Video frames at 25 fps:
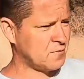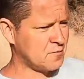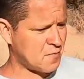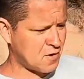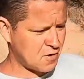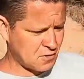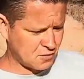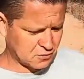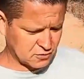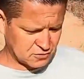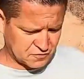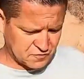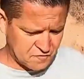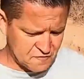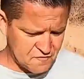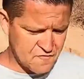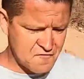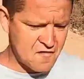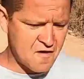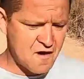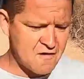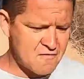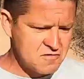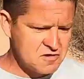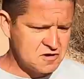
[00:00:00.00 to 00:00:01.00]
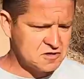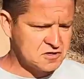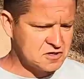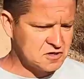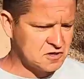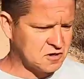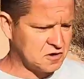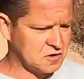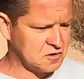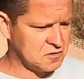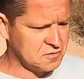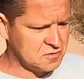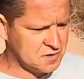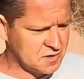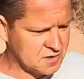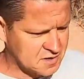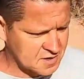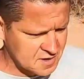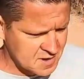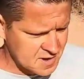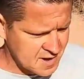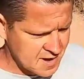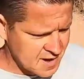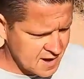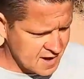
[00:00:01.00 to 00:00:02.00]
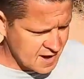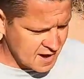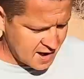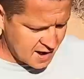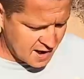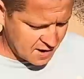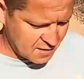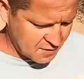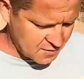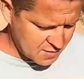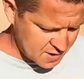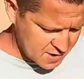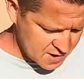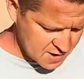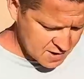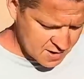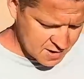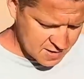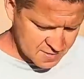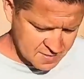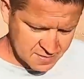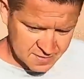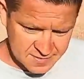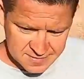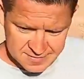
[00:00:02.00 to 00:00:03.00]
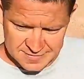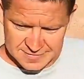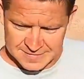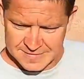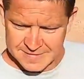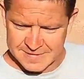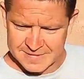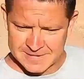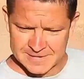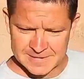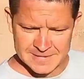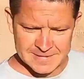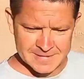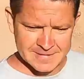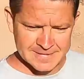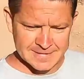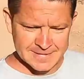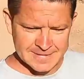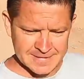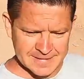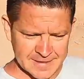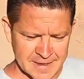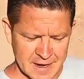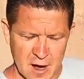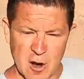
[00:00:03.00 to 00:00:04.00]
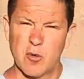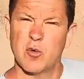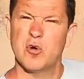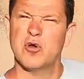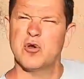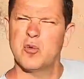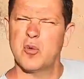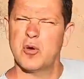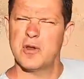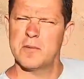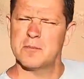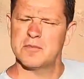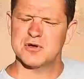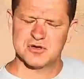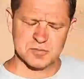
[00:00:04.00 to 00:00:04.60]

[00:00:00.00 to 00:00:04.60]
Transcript: and miles. Very secluded out here. I wonder what it